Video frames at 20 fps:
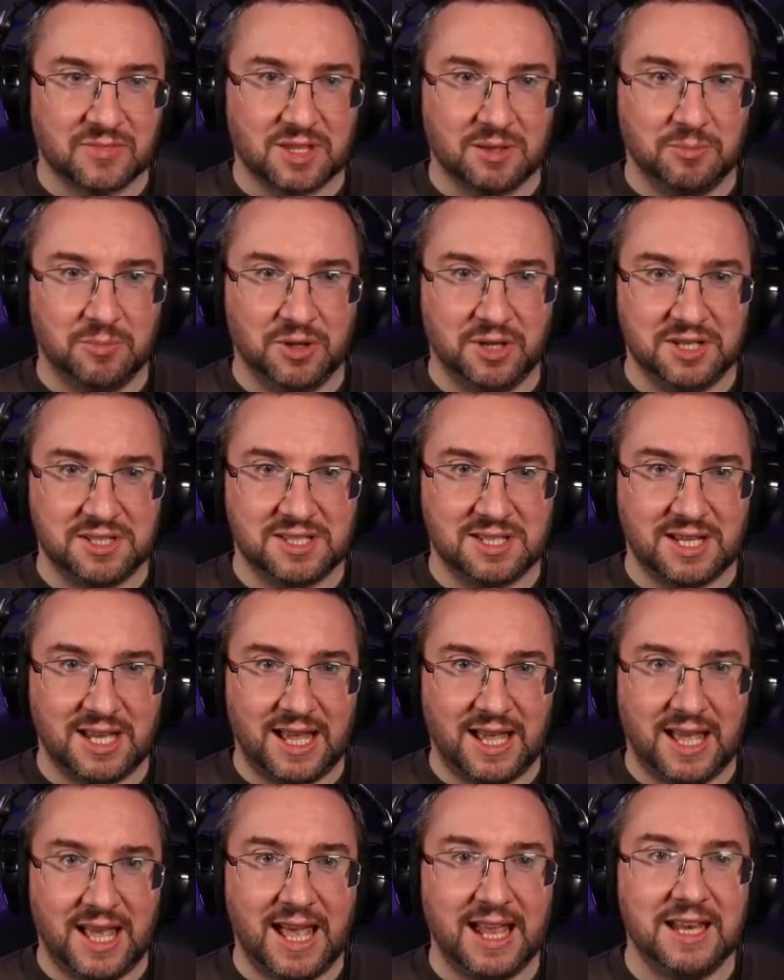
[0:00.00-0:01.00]
But
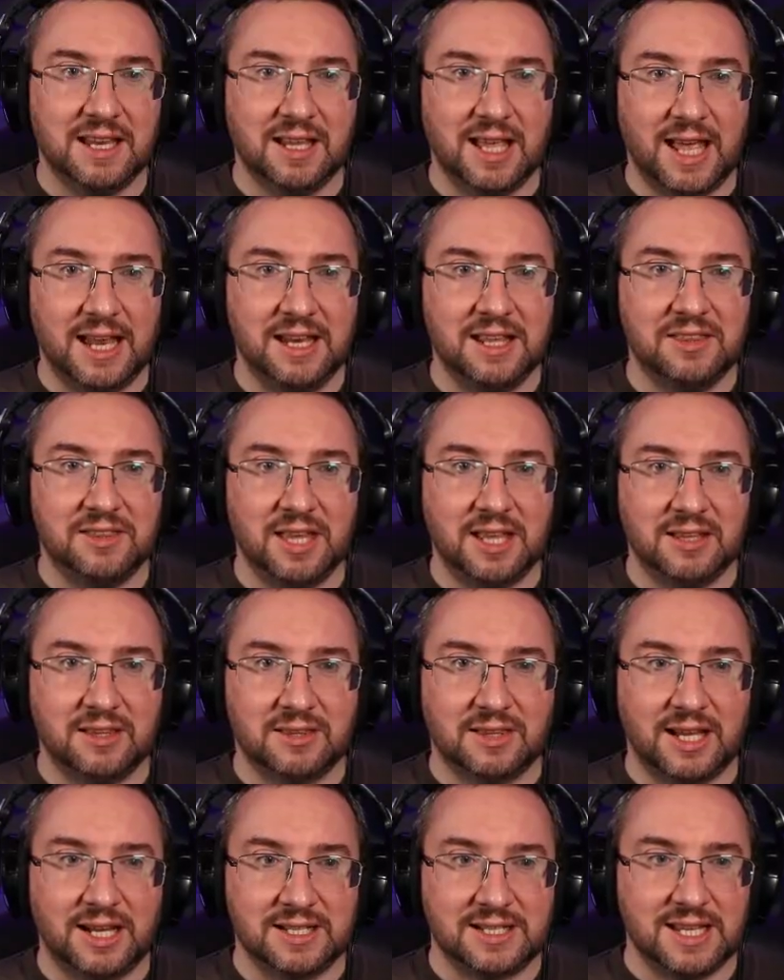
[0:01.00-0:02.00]
anything
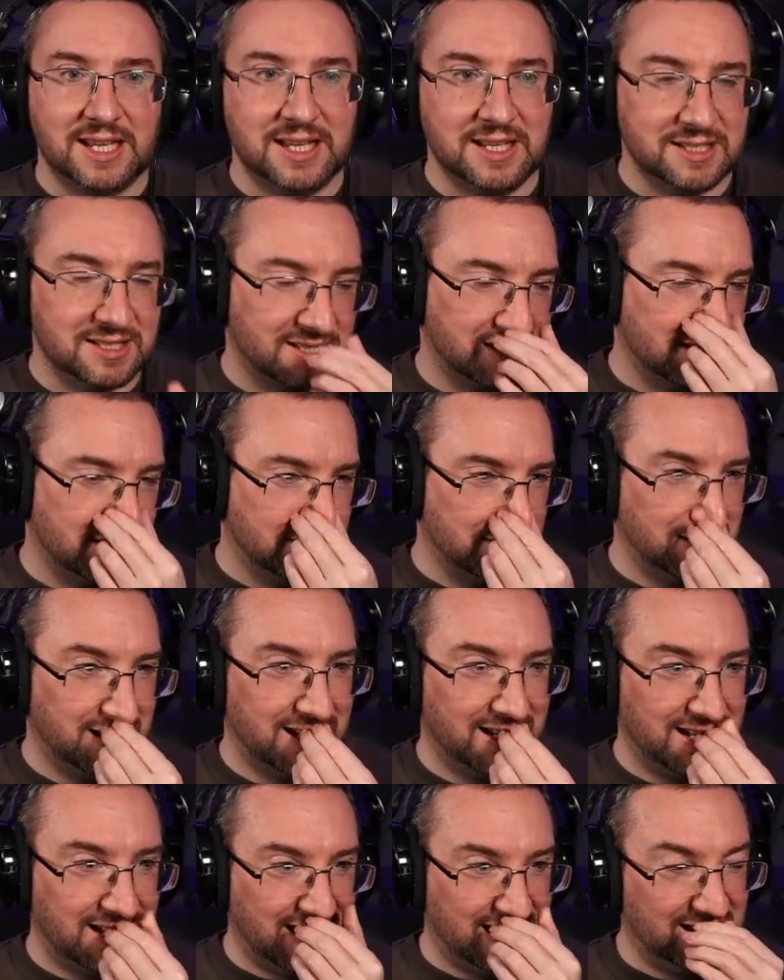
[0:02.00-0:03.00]
that is
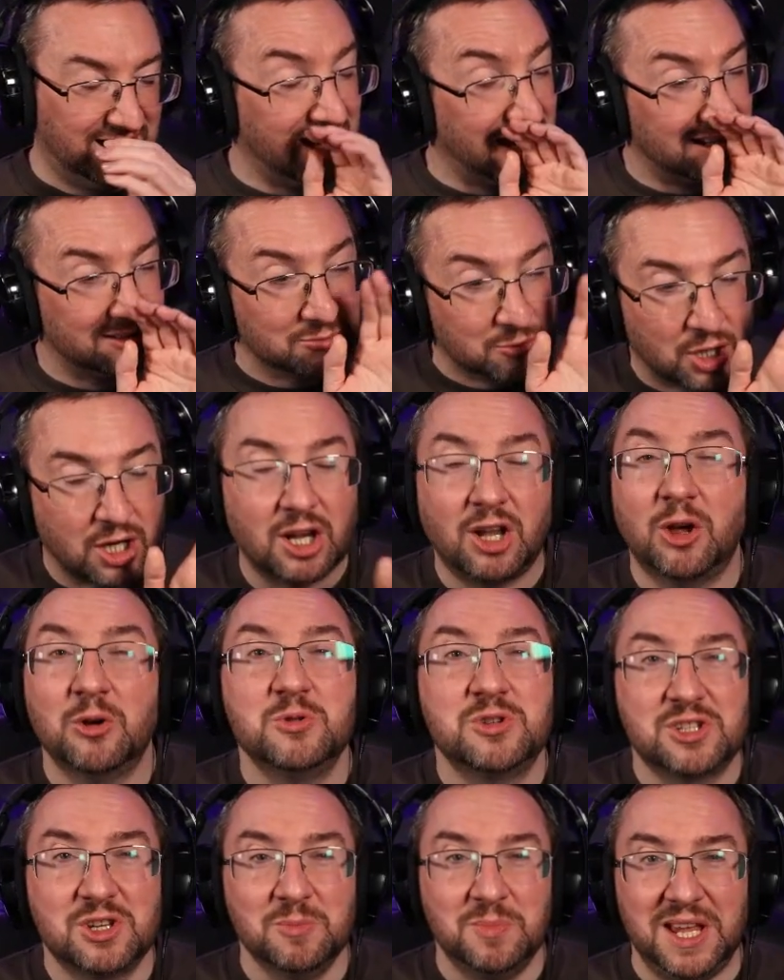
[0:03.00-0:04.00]

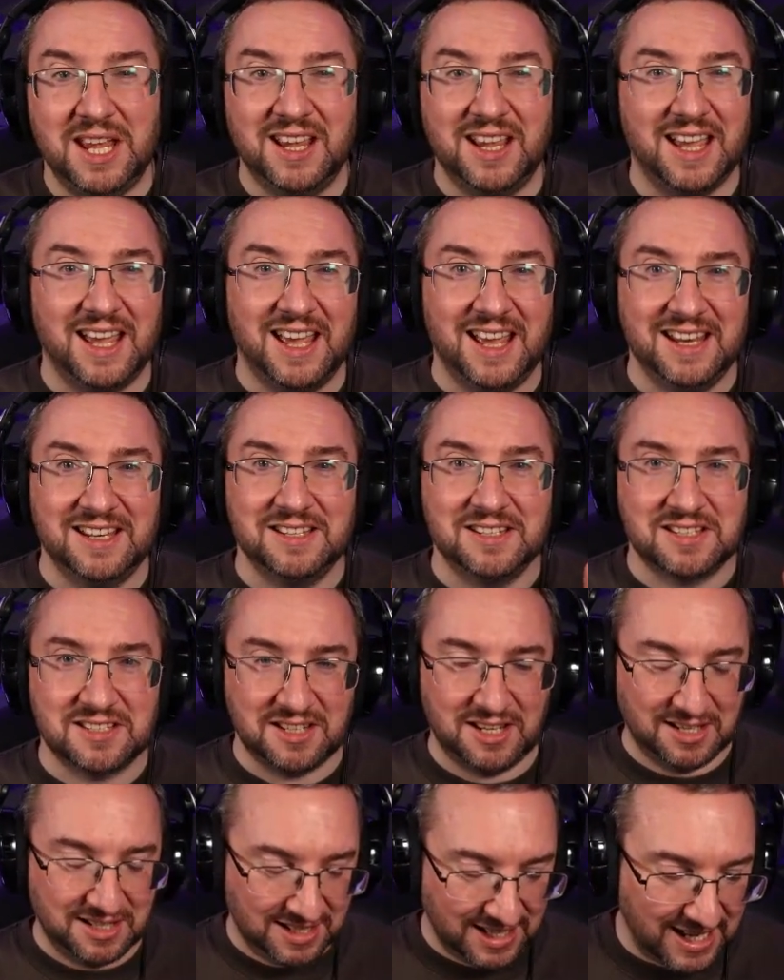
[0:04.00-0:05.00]
close to being a hint,
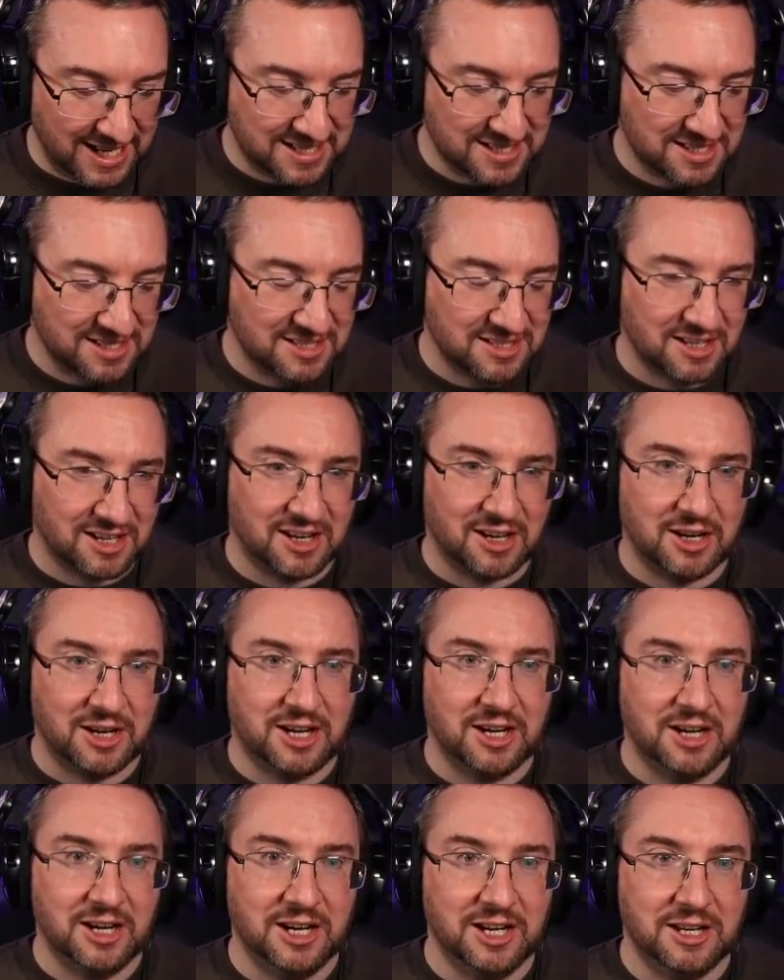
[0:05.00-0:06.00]
unless
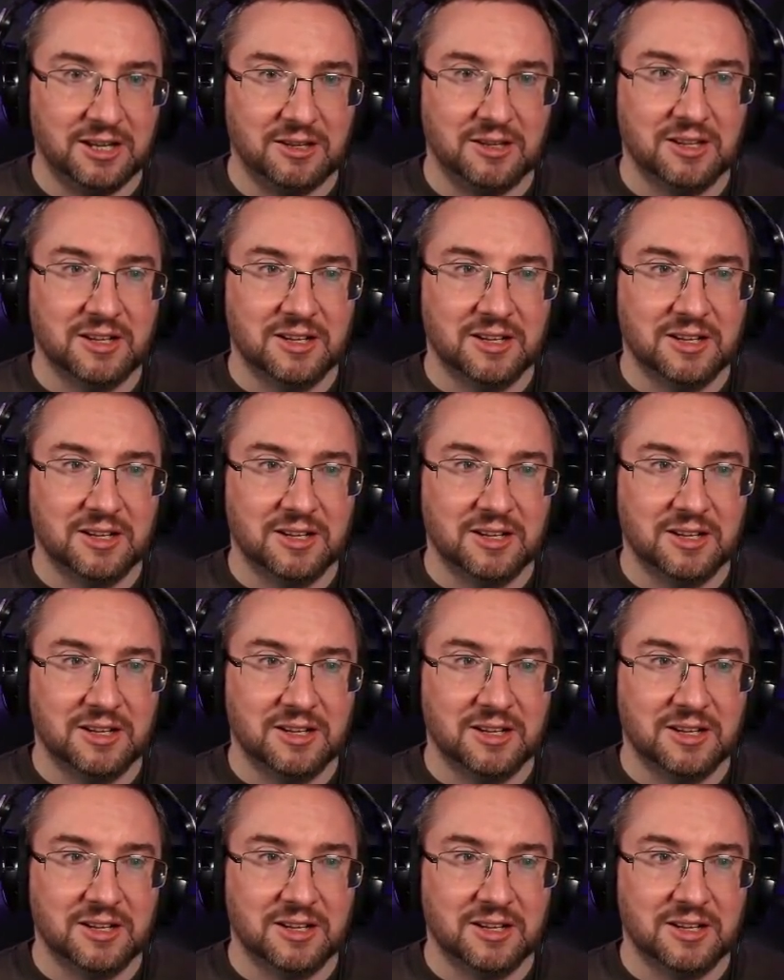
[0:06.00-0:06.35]
I